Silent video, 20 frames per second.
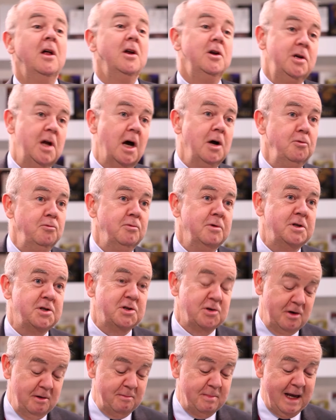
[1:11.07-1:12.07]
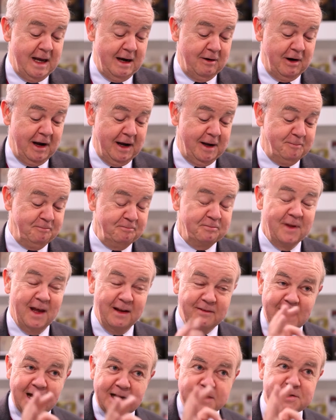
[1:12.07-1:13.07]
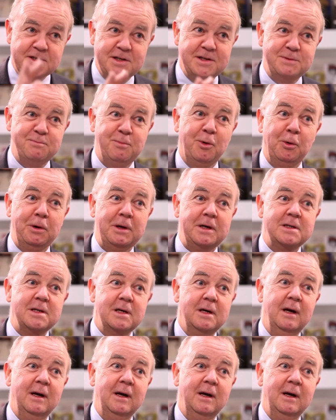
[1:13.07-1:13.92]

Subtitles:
non scribere. And that's his point.